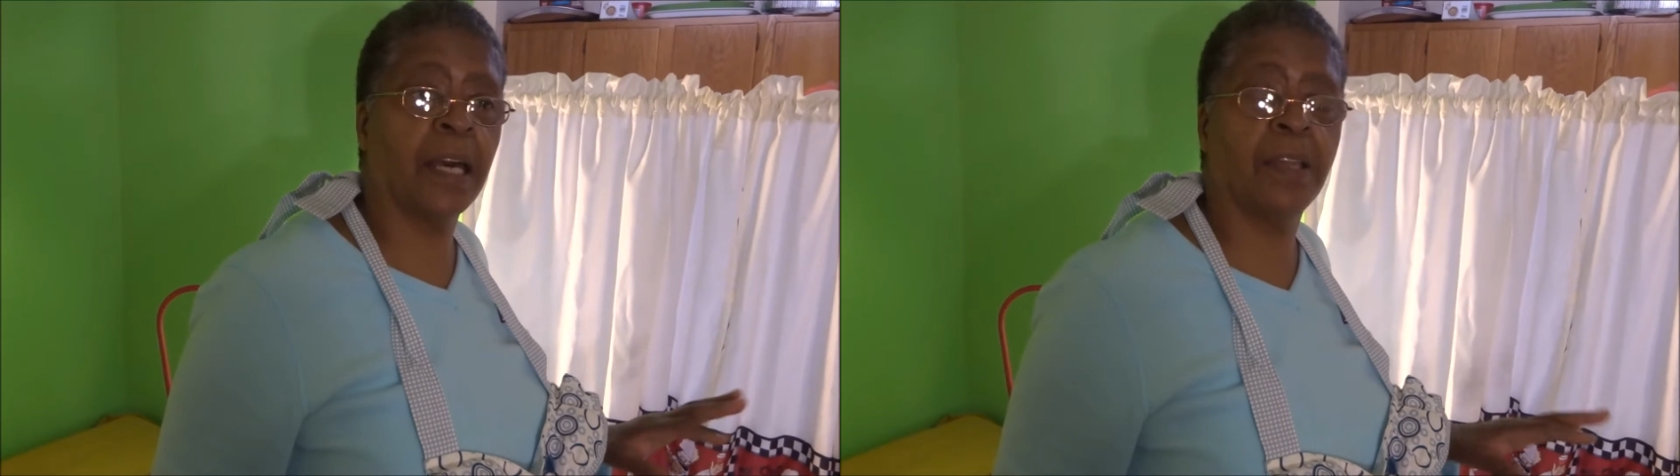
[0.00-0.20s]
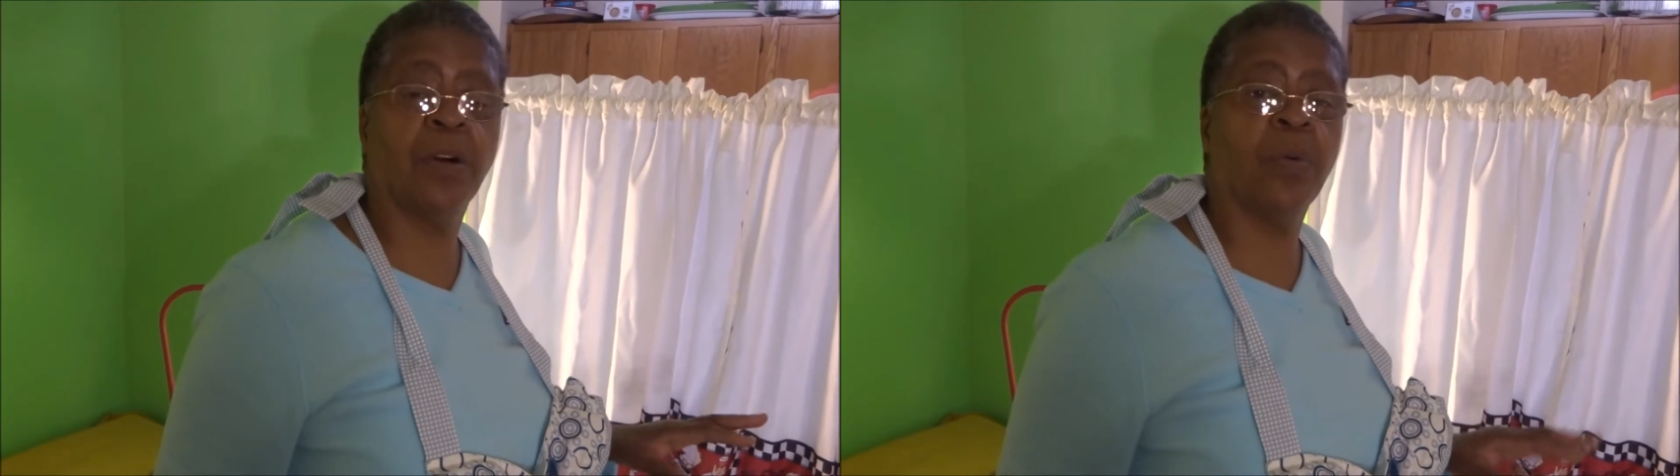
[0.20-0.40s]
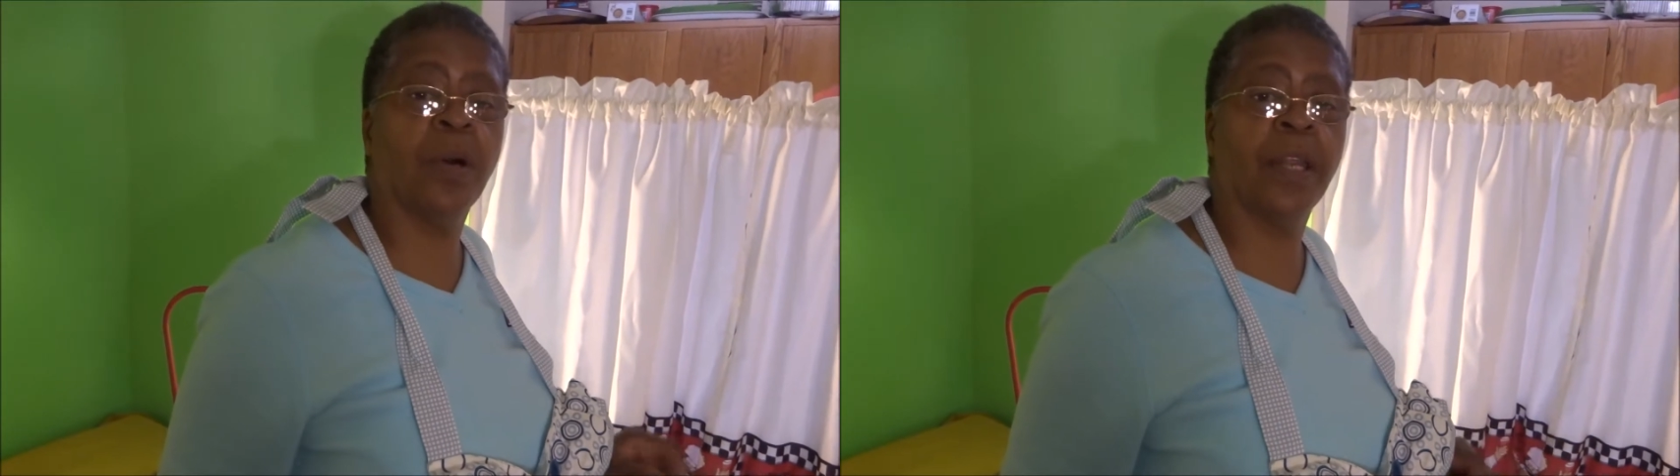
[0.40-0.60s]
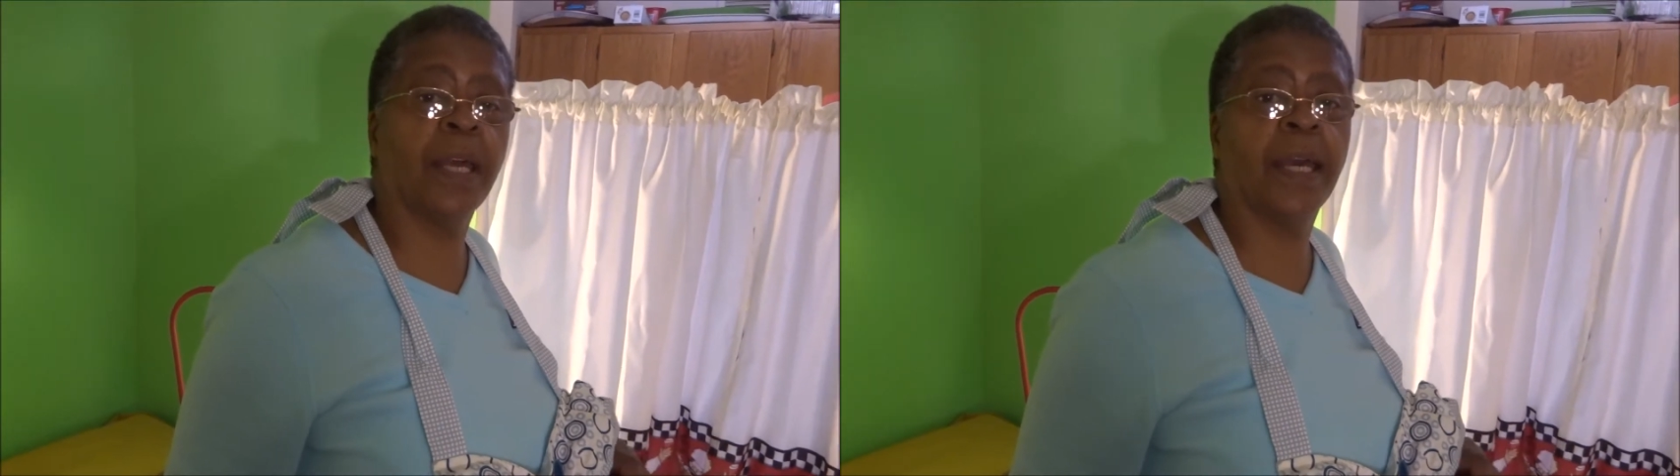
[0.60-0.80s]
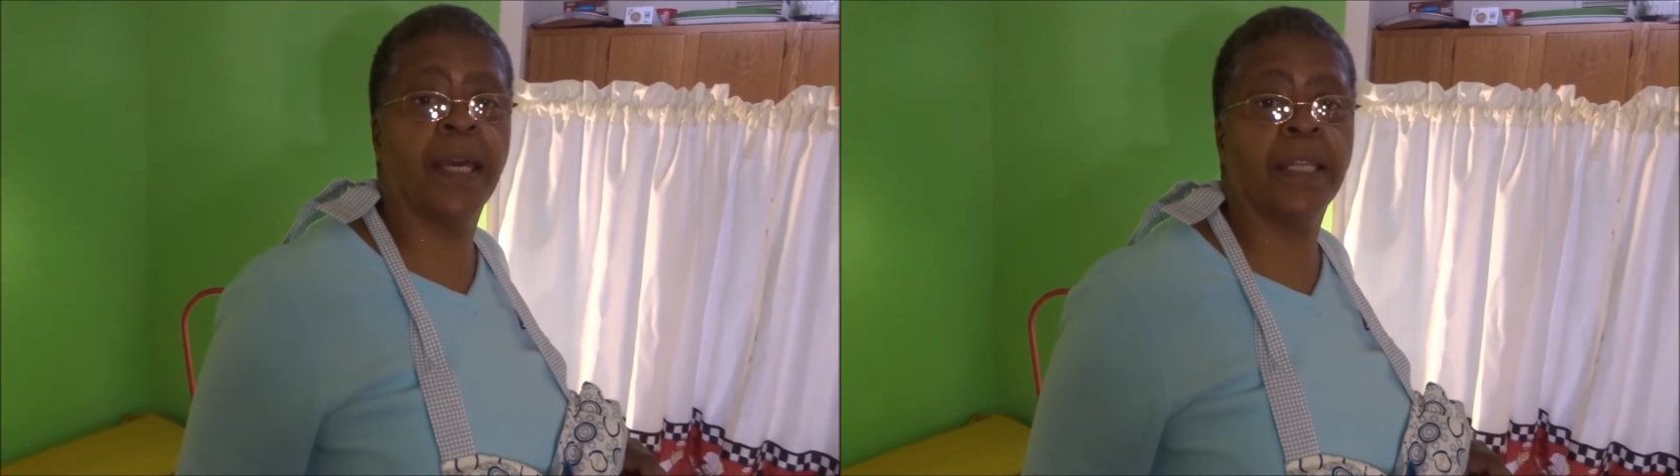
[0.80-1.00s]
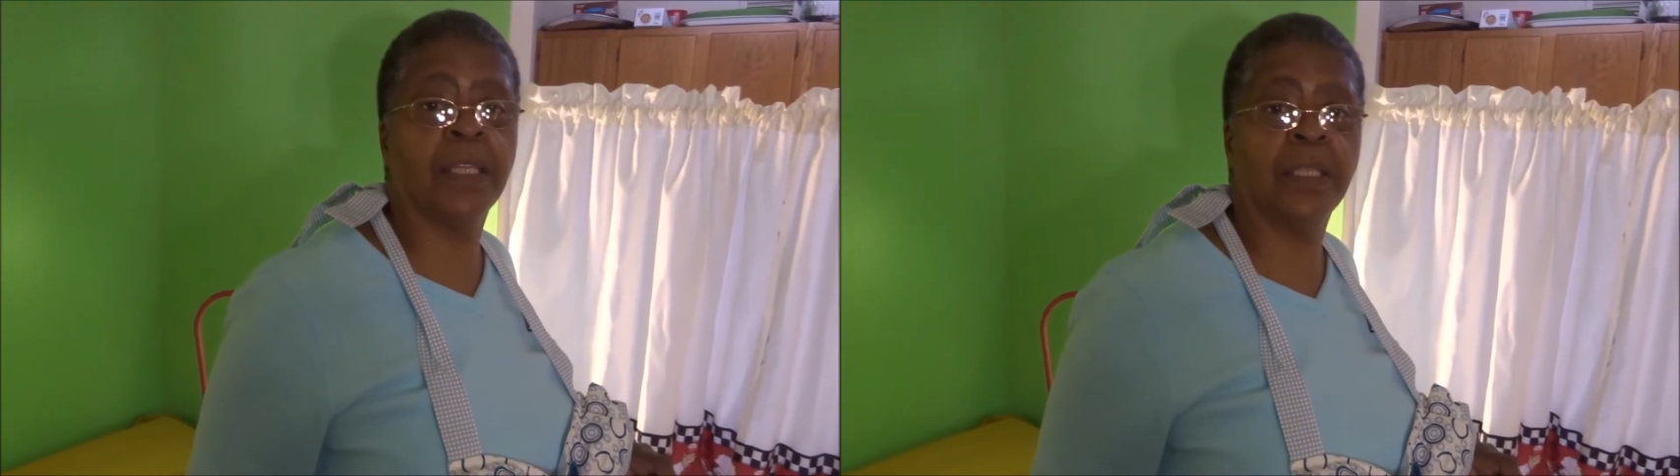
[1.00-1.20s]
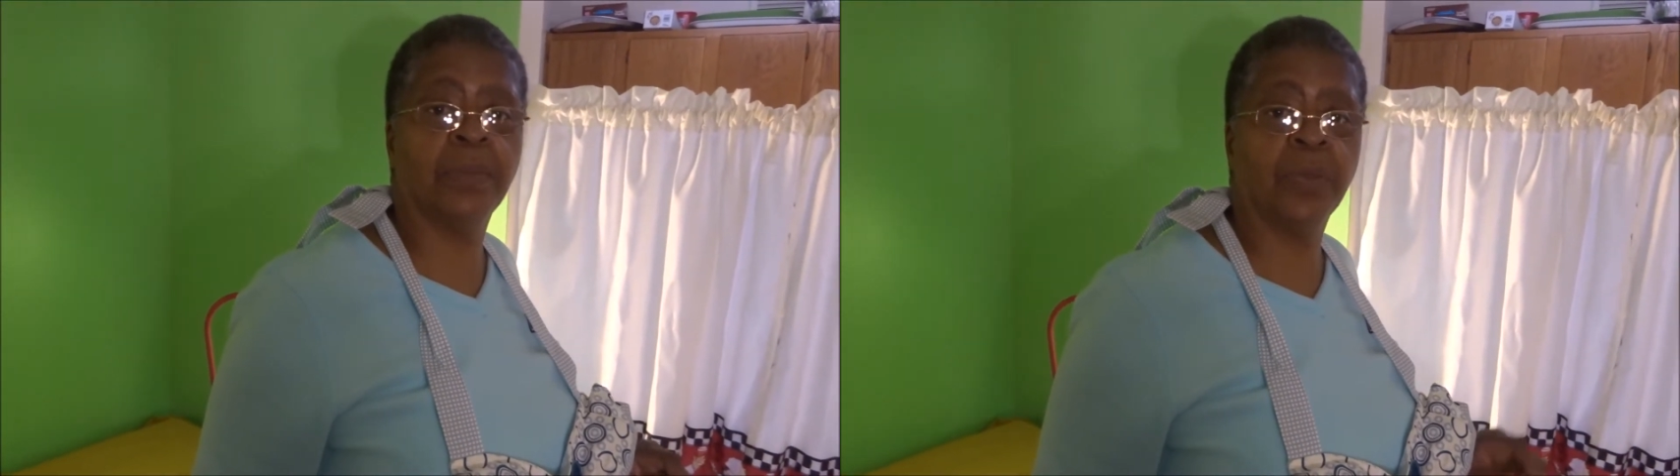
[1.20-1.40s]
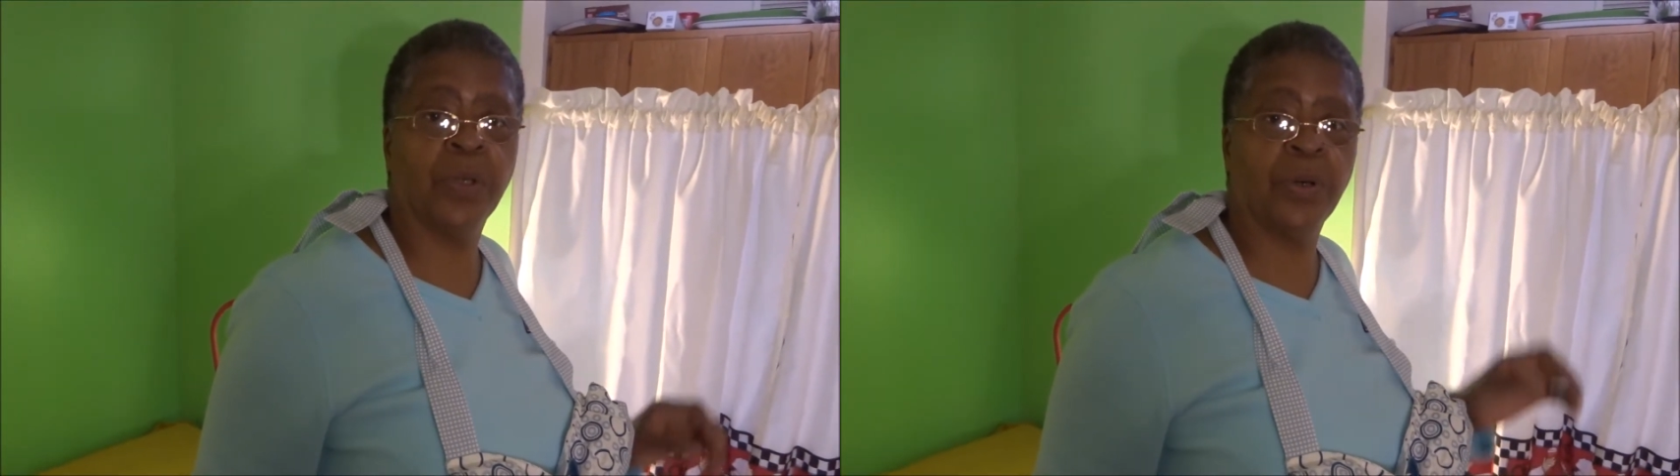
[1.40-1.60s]
I don't want to add any
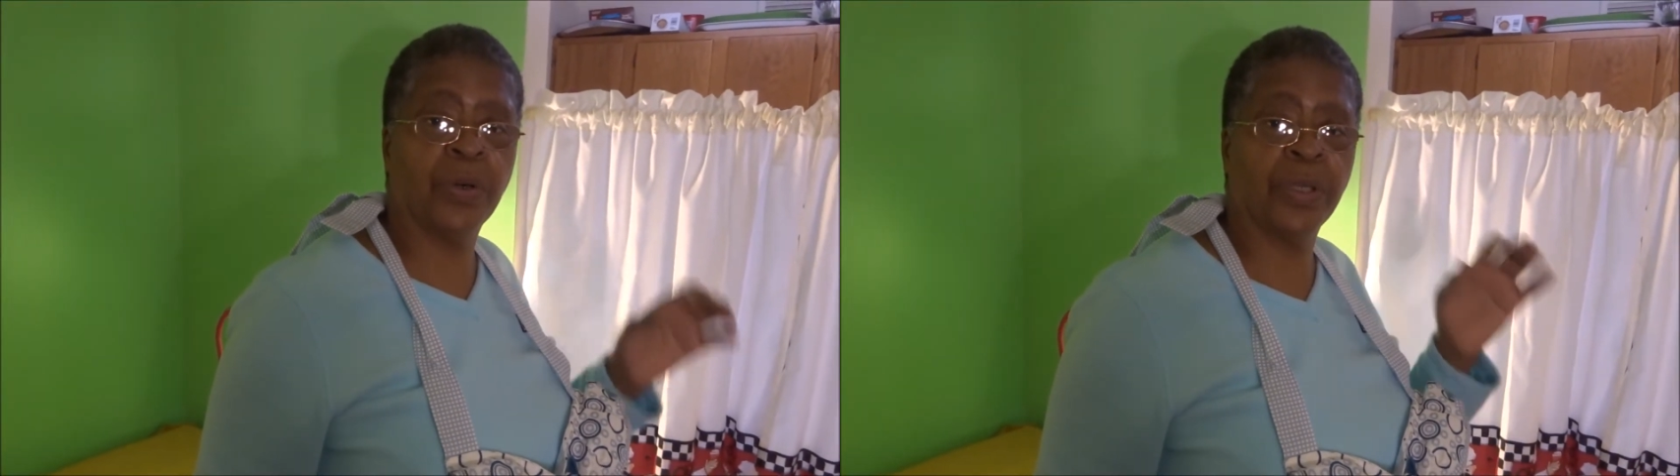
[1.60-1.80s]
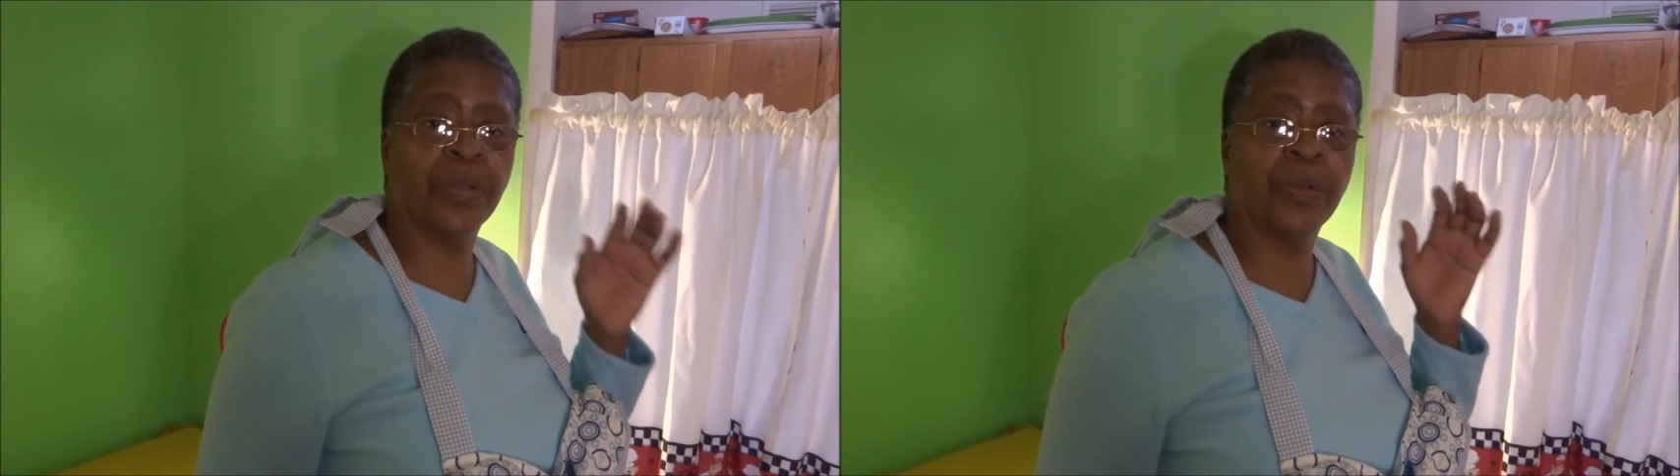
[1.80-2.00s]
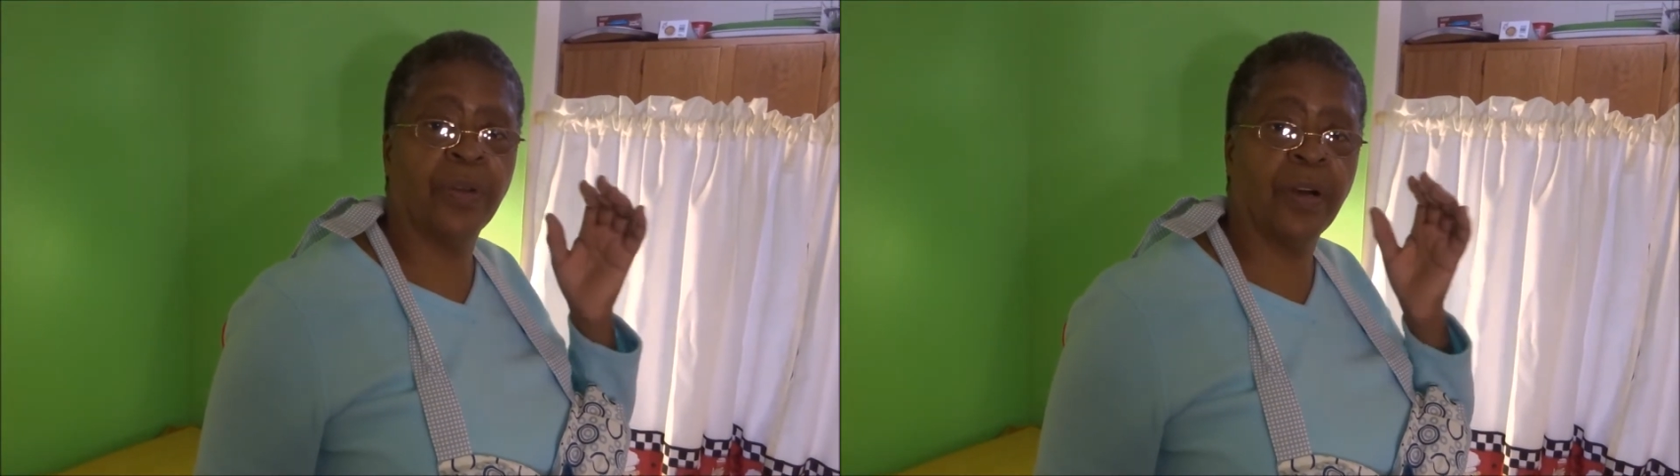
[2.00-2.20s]
more oil.